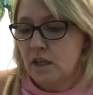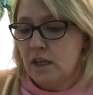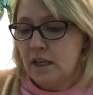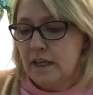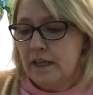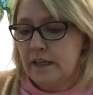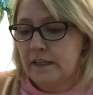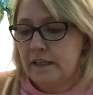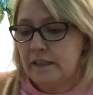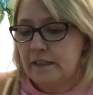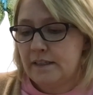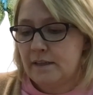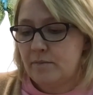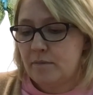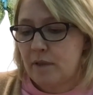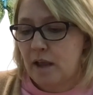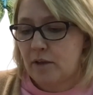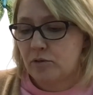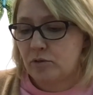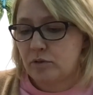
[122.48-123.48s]
It didn't seem
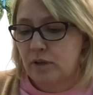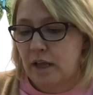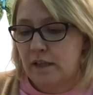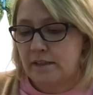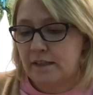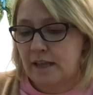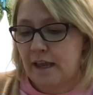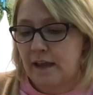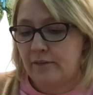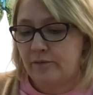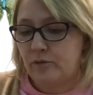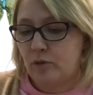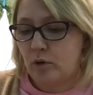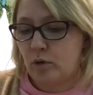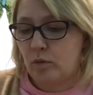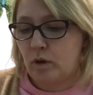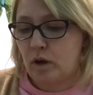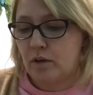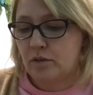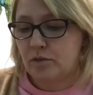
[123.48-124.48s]
natural not to have four
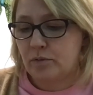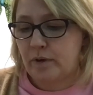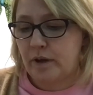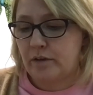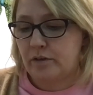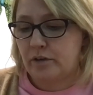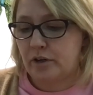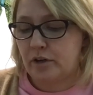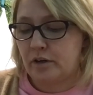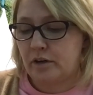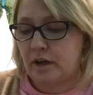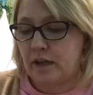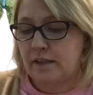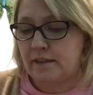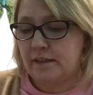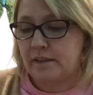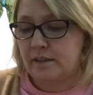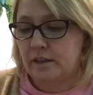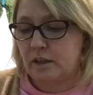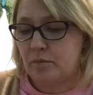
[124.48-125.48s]
walls around her, a
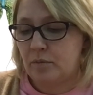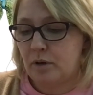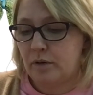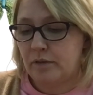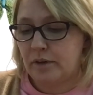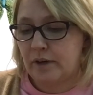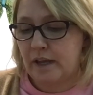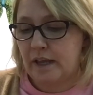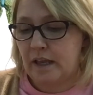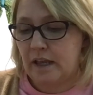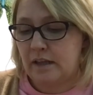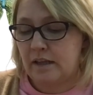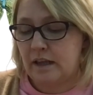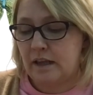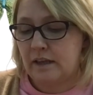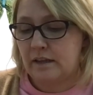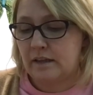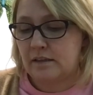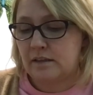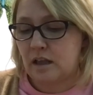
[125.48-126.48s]
ceiling above her head,
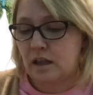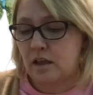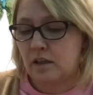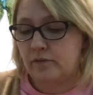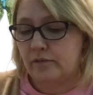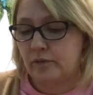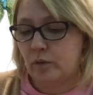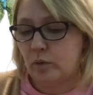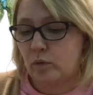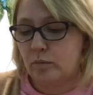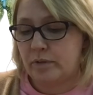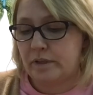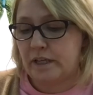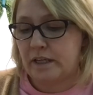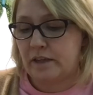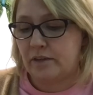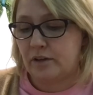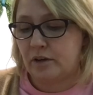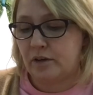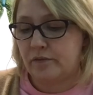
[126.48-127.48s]
and a solid floor
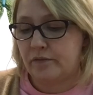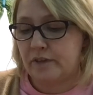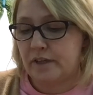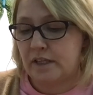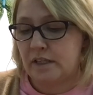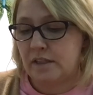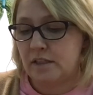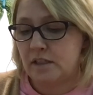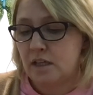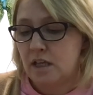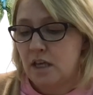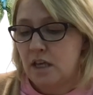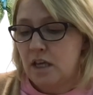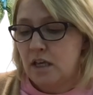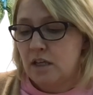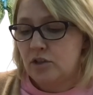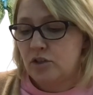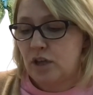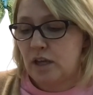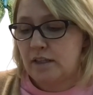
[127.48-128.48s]
beneath her feet.
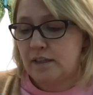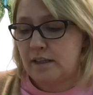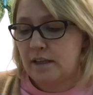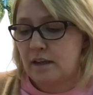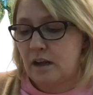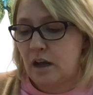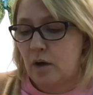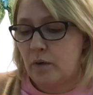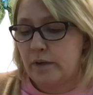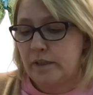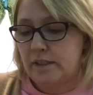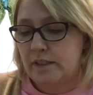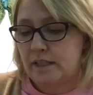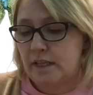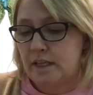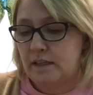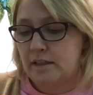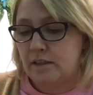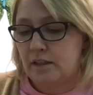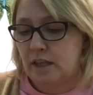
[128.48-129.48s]
Jason had always
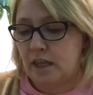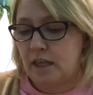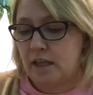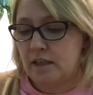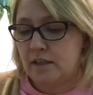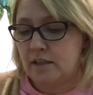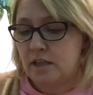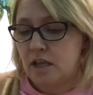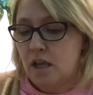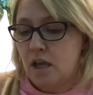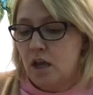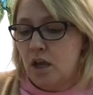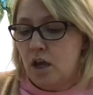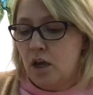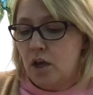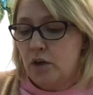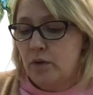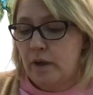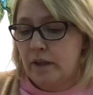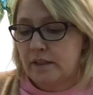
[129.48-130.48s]
teased the kids
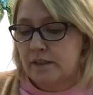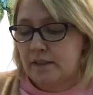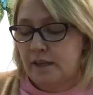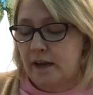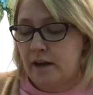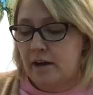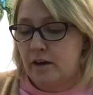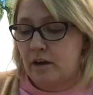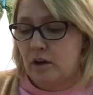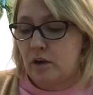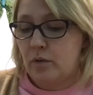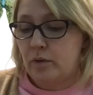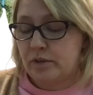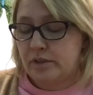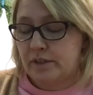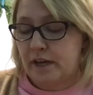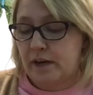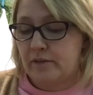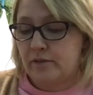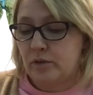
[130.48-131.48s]
who were
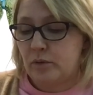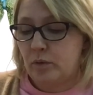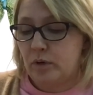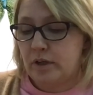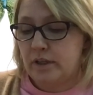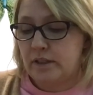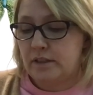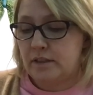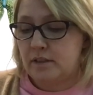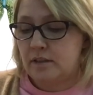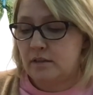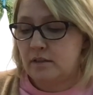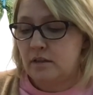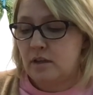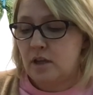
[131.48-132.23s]
scared of the woods.